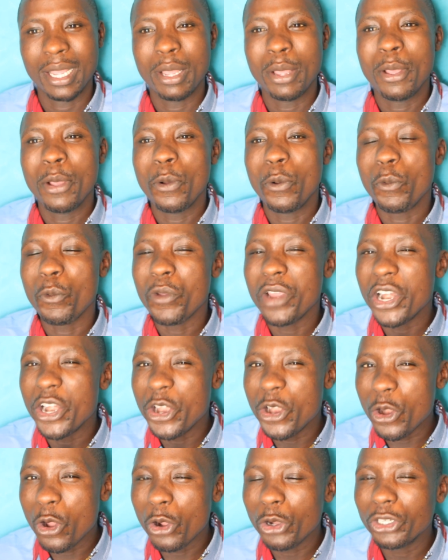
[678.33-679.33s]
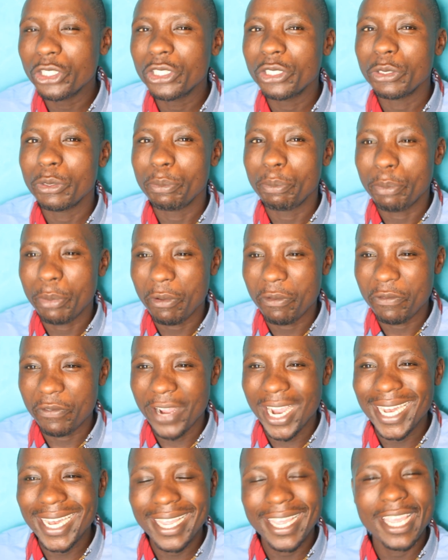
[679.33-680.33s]
will not
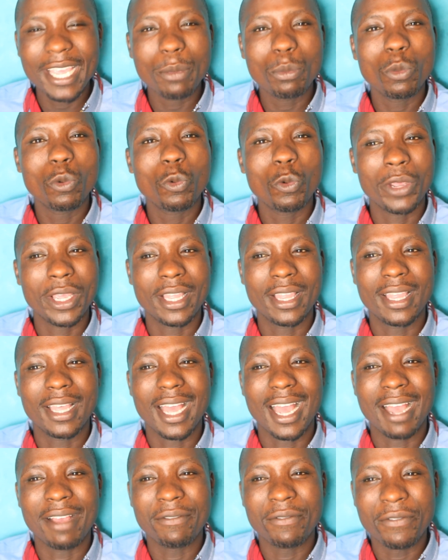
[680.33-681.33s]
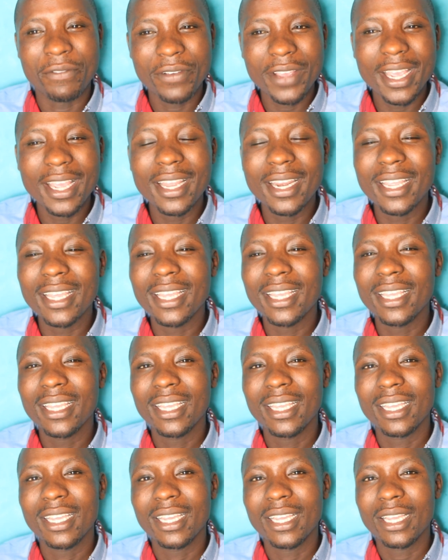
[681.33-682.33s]
provide him with a very
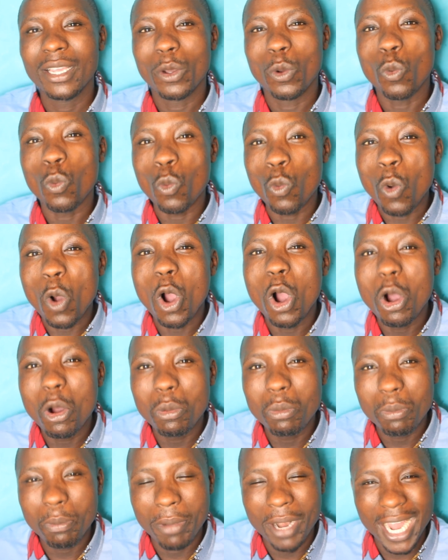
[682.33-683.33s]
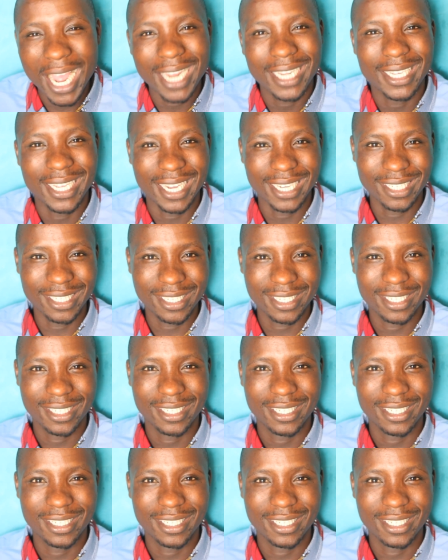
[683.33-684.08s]
warm blanket